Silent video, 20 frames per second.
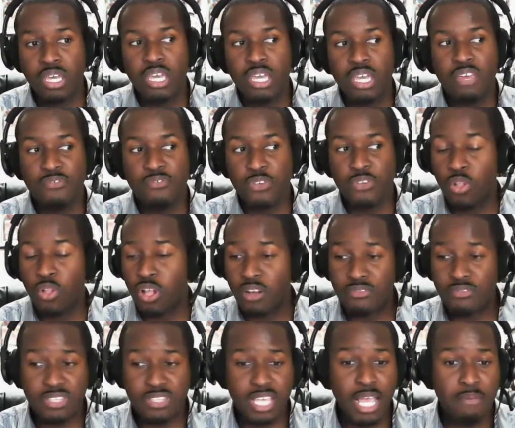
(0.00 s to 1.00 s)
if you
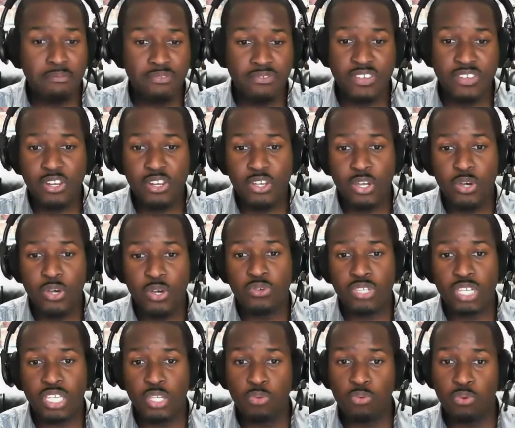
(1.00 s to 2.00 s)
love Sam's
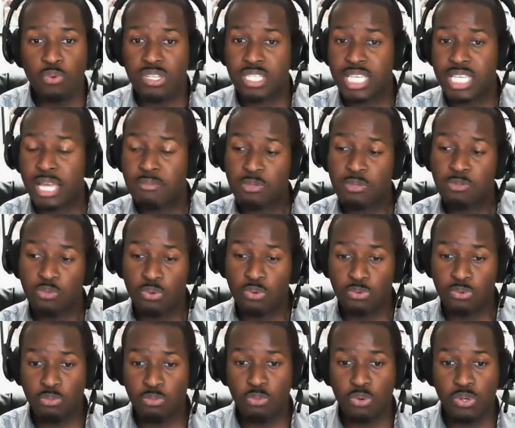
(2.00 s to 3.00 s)
videos and you want Sam
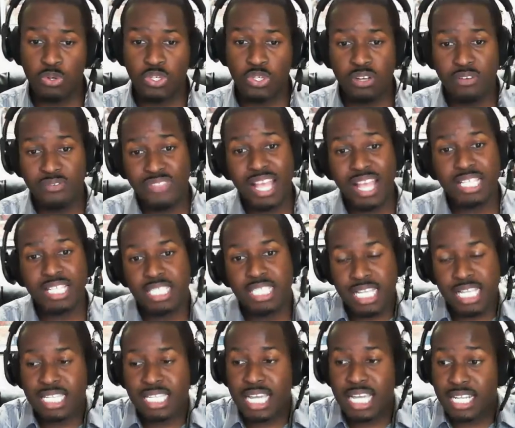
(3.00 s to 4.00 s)
to do more stuff,
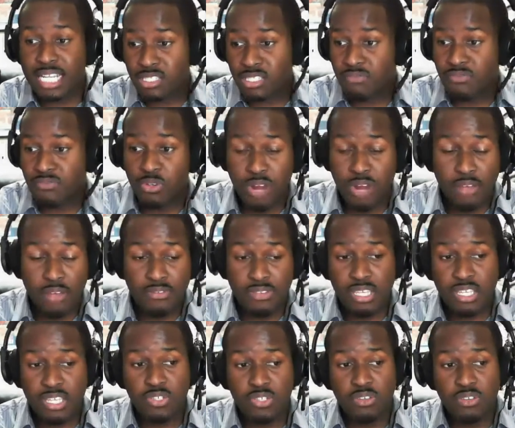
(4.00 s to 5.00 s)
that's kind of stuff you
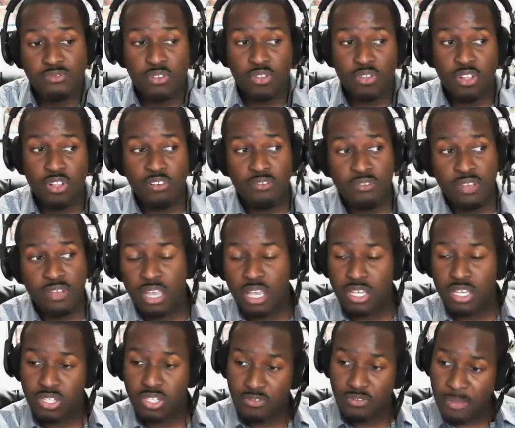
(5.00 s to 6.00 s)
gravitate to. If you love
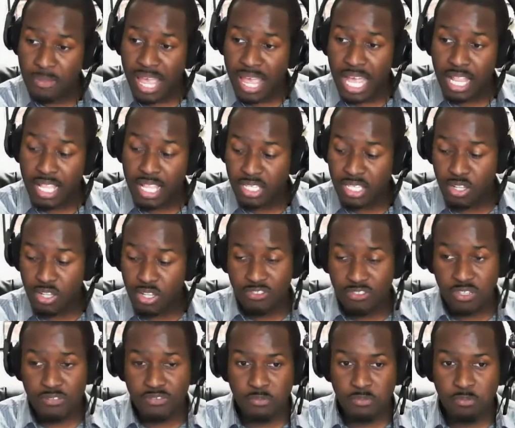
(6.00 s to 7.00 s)
stuff from Alex, you love
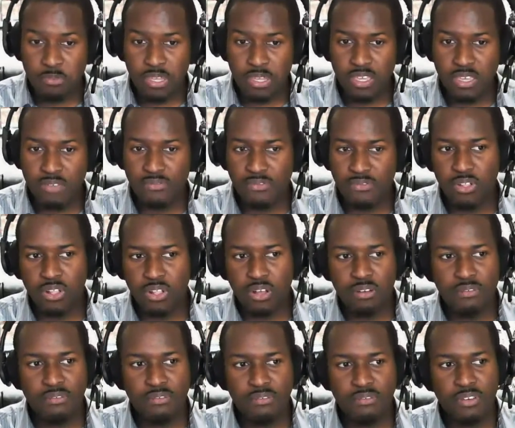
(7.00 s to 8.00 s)
stuff from me. If you
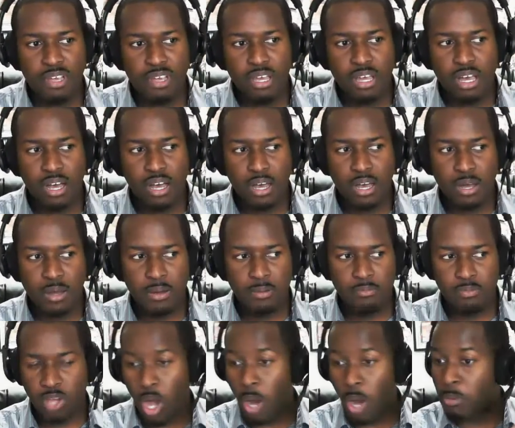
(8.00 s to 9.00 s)
love
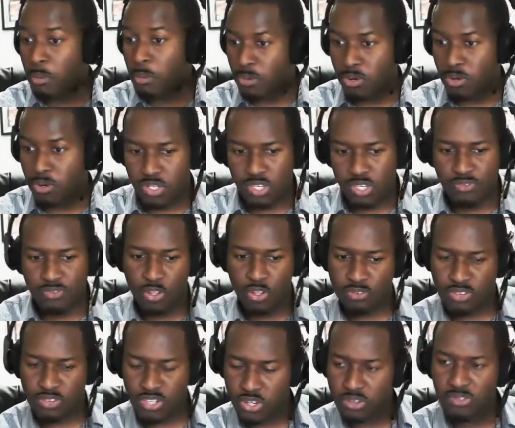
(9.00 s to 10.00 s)
comic books, if you
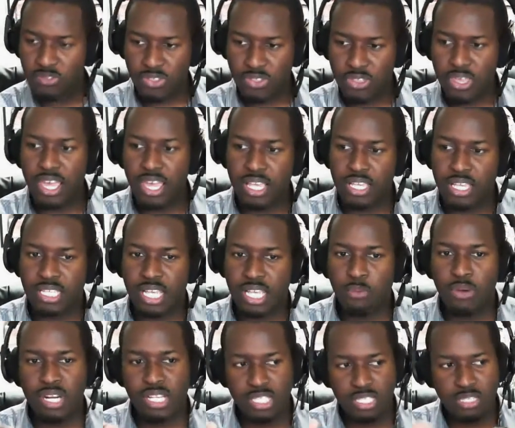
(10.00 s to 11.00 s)
love certain things, I
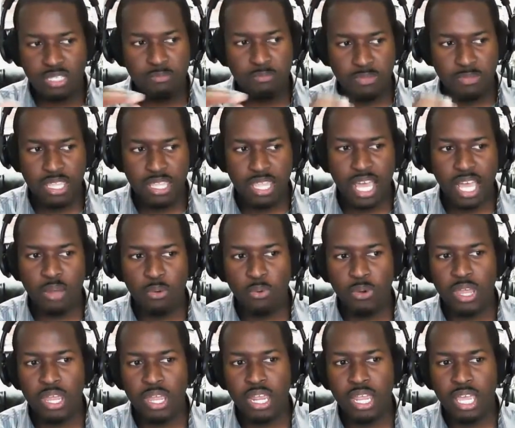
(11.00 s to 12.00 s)
want it to be that
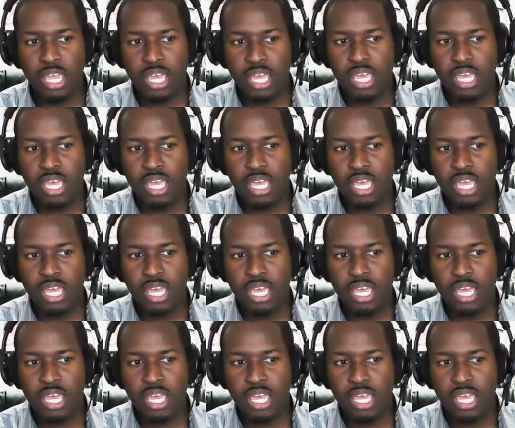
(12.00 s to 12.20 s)
where